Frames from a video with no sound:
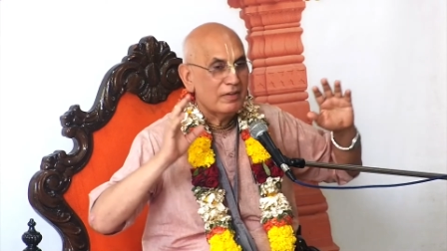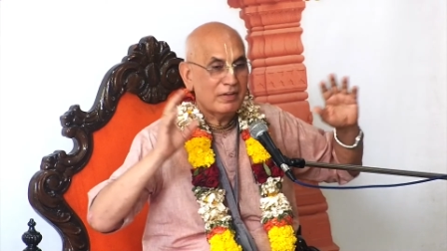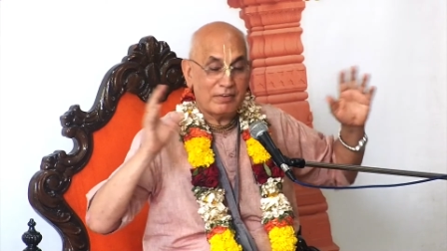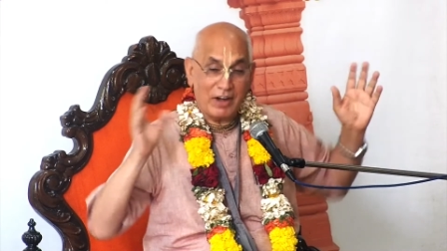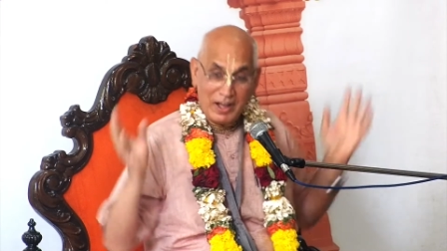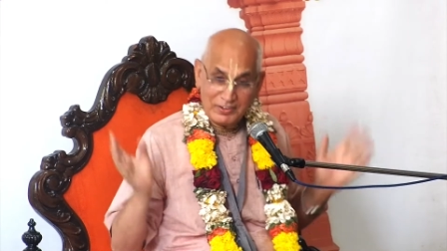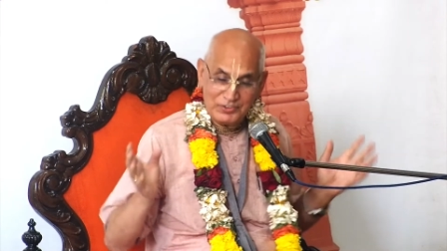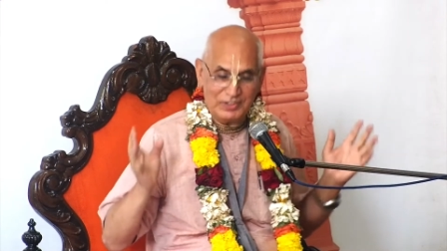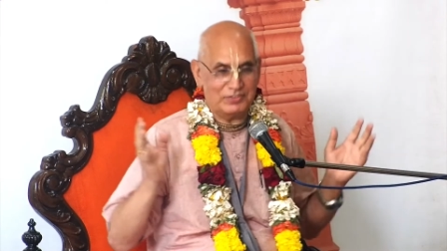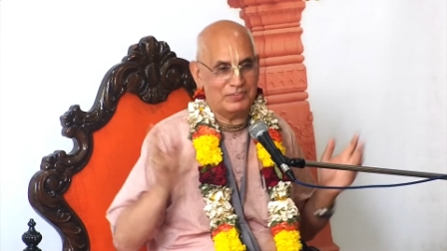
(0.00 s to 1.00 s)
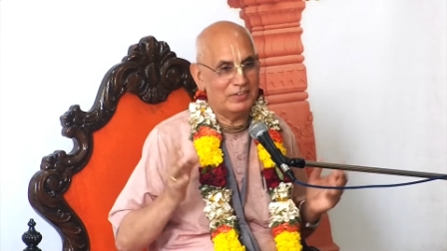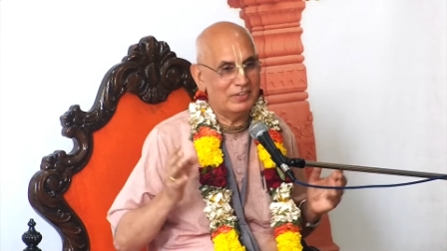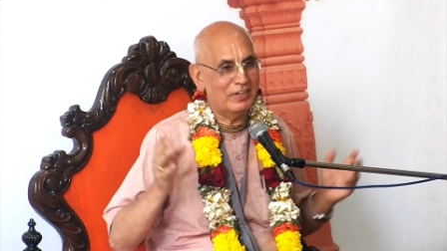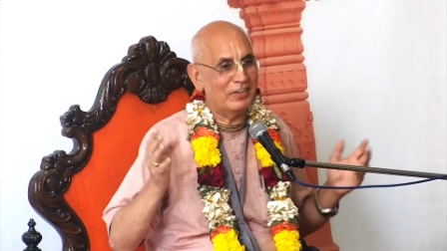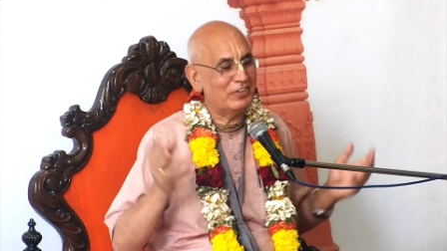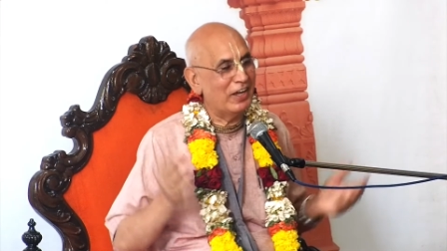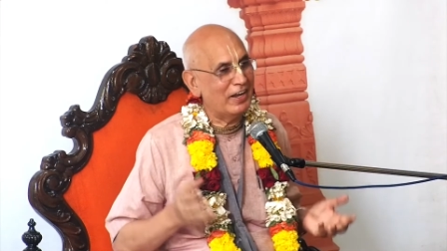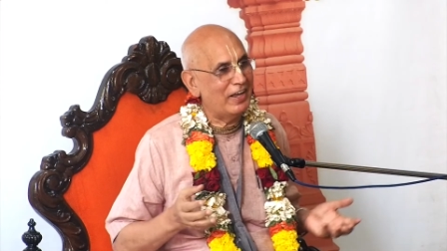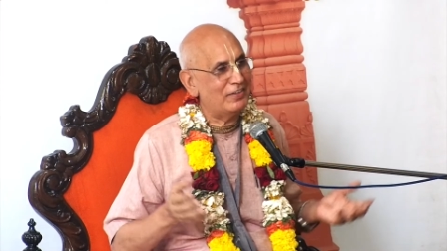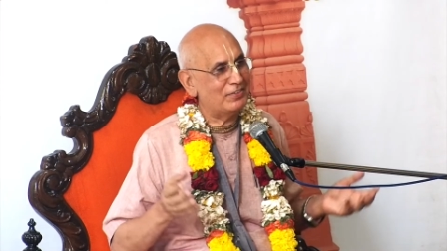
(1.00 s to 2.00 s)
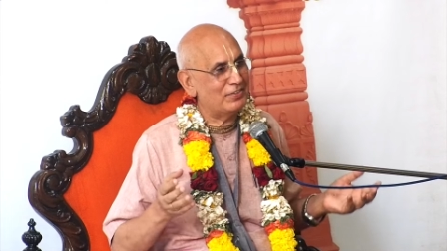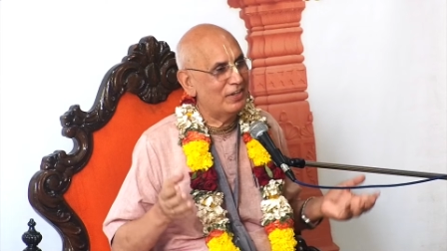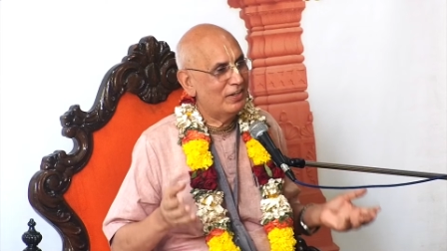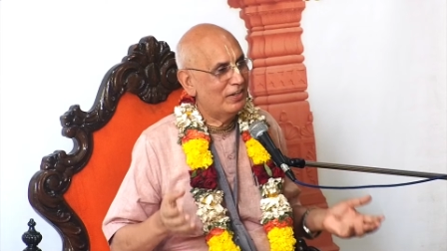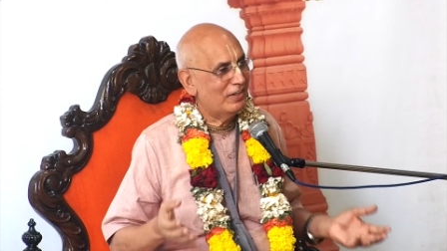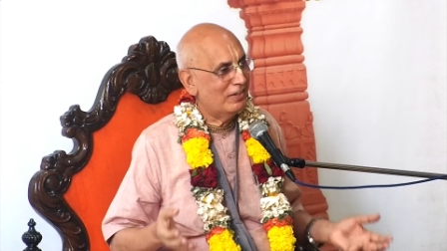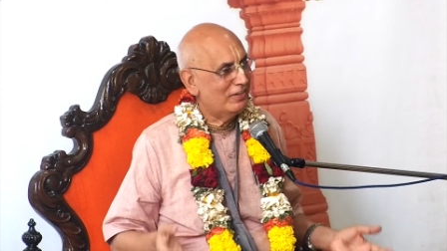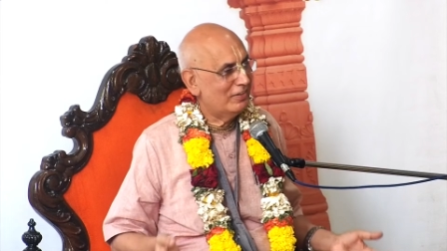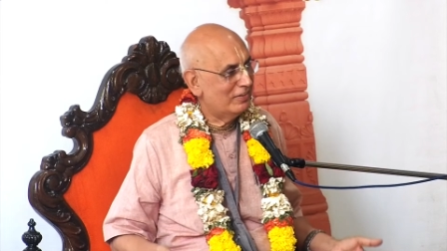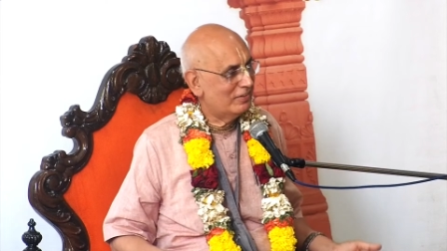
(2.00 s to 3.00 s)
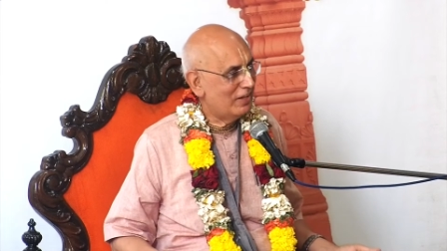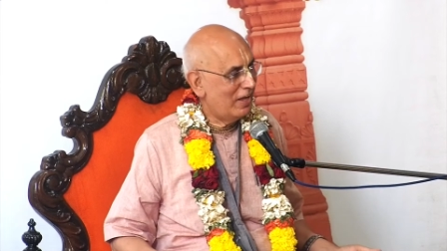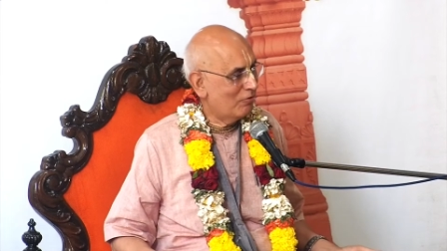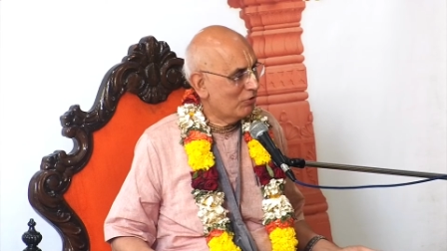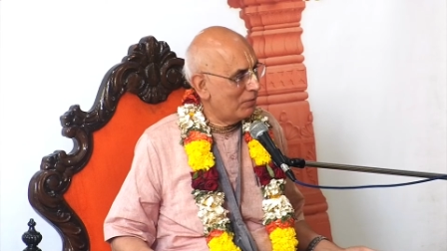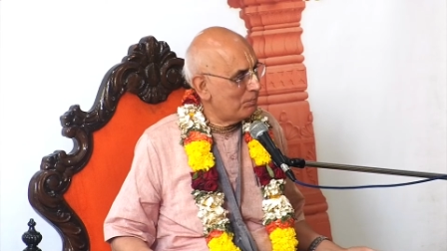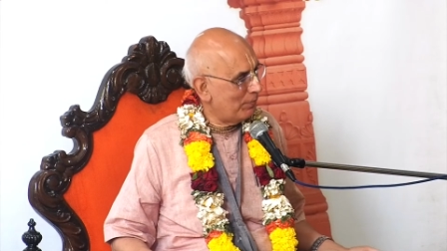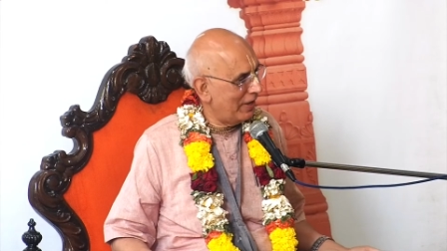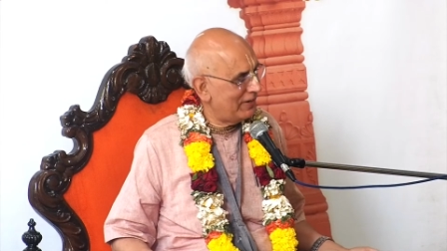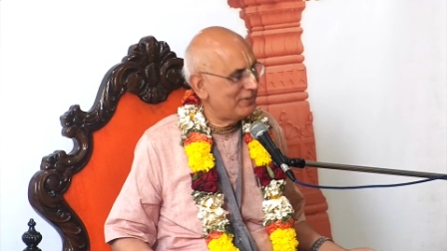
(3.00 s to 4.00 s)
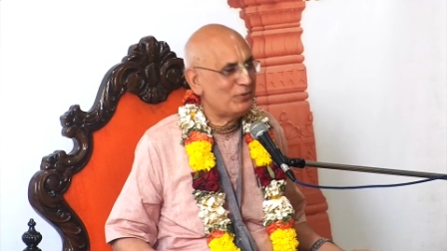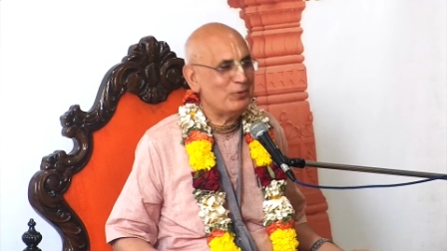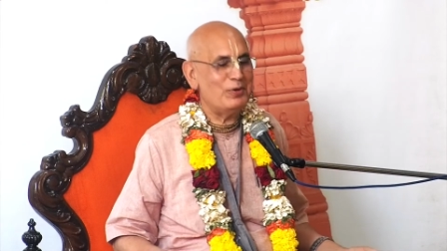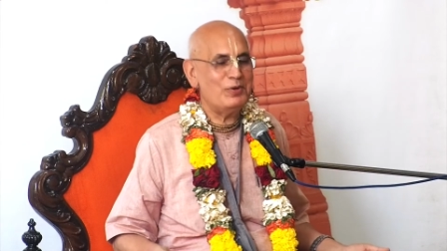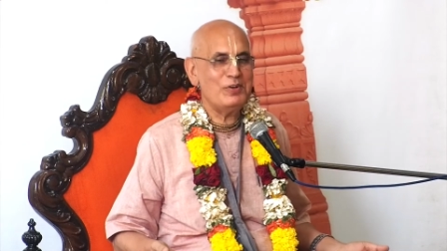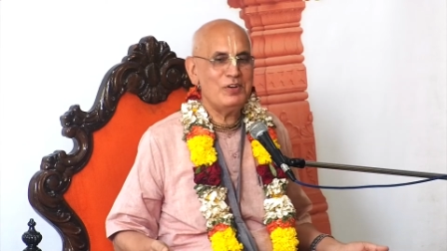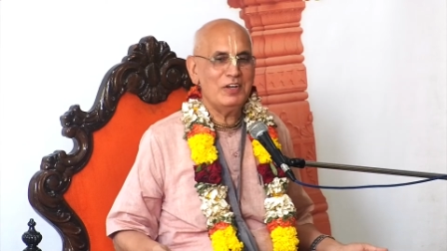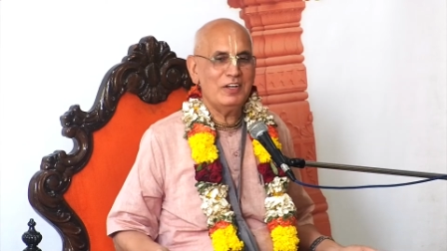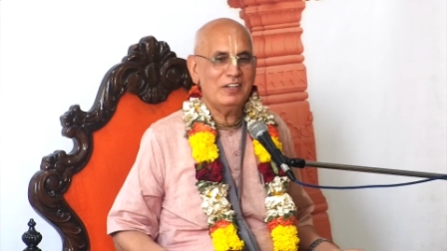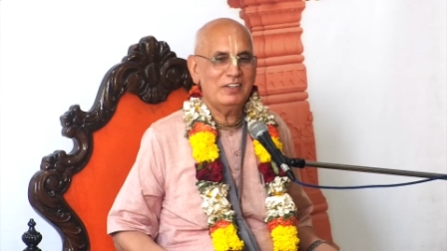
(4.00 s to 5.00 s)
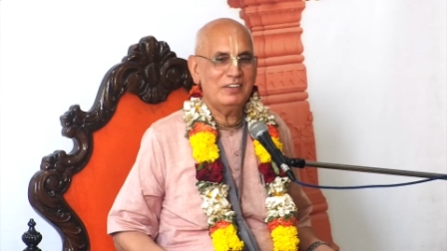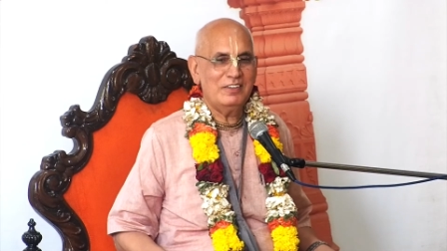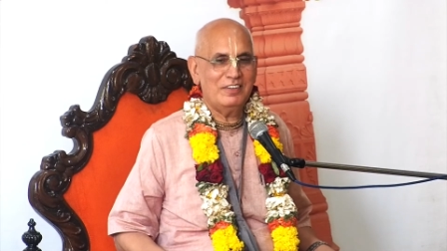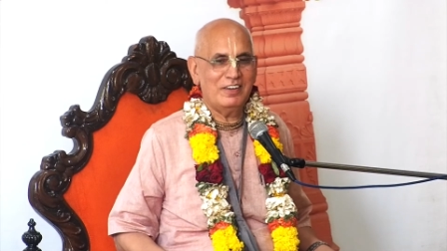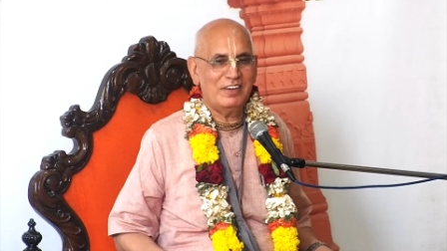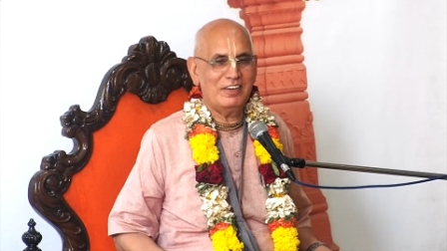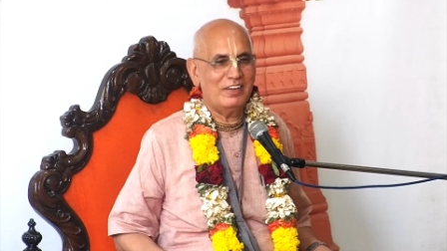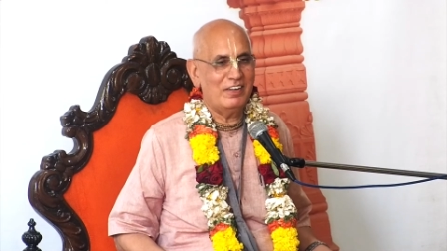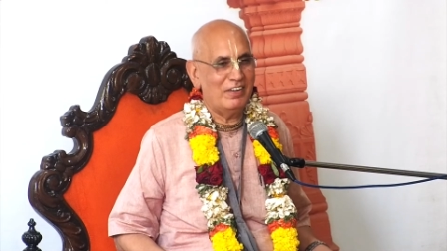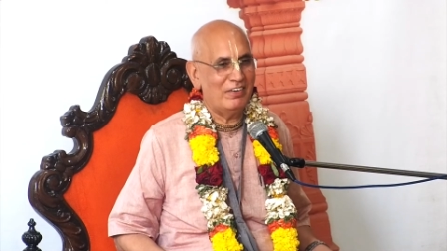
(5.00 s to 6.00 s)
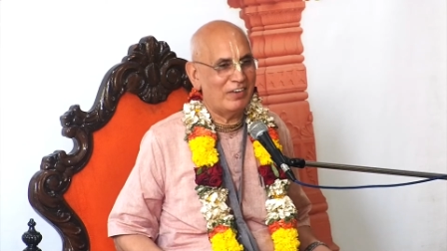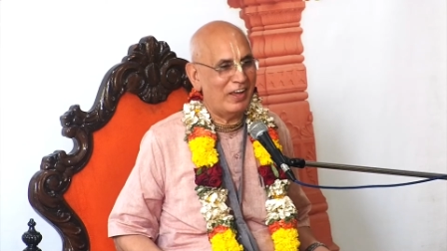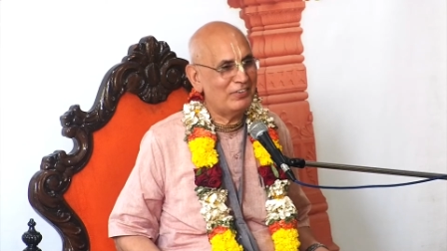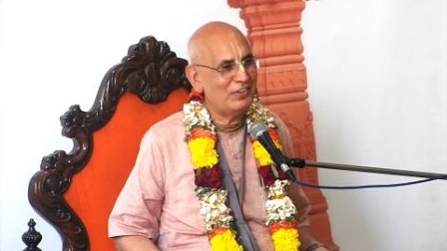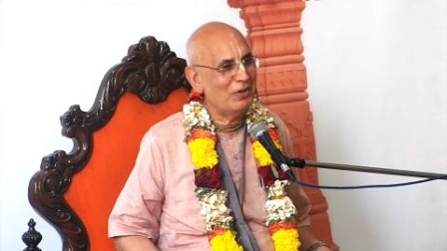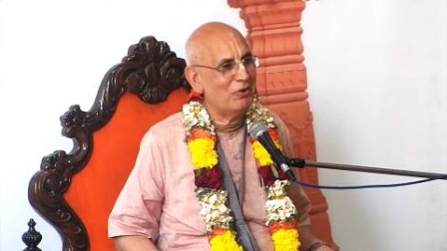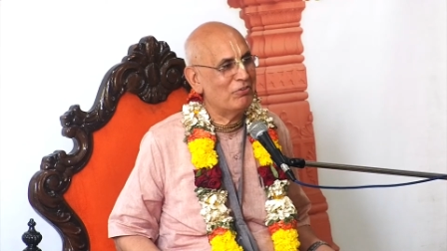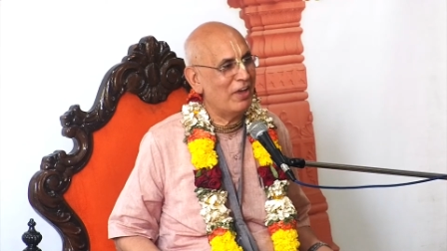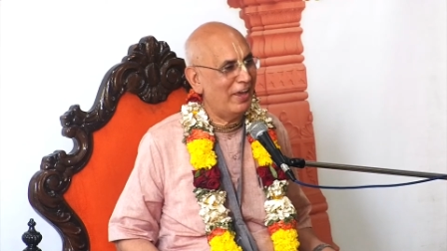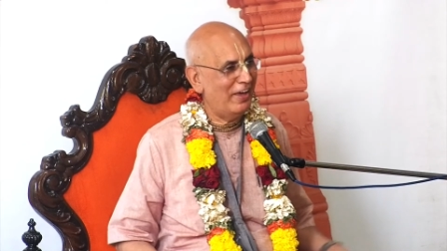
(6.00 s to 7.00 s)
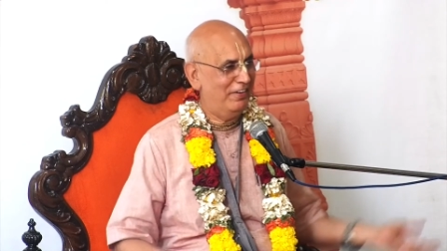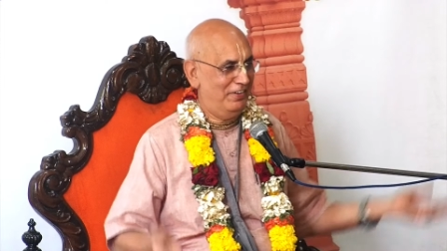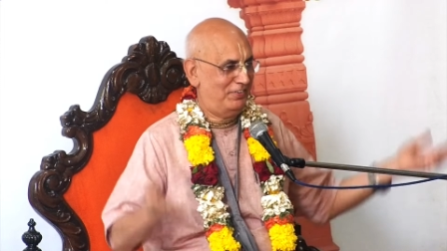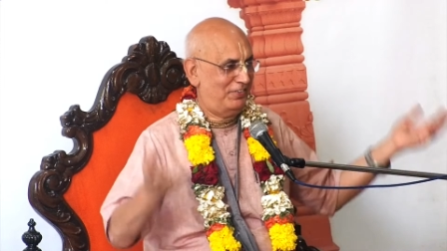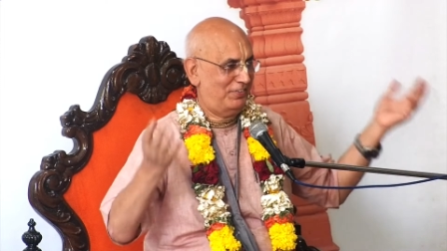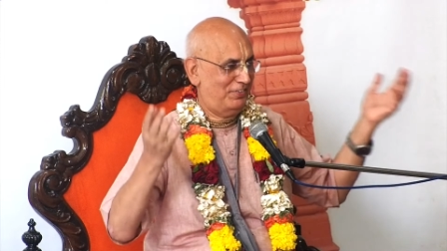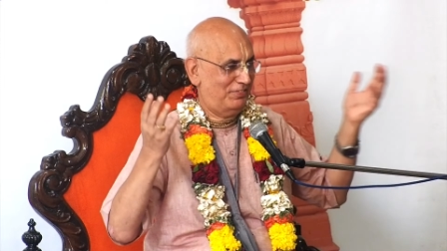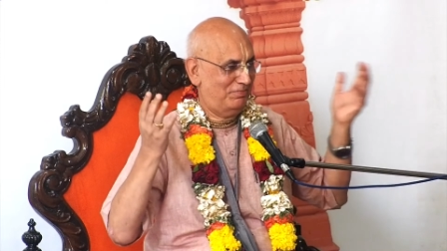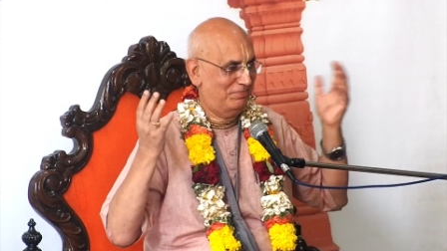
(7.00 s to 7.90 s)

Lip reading: grasses, the acharyas have compared to the rising of hairs.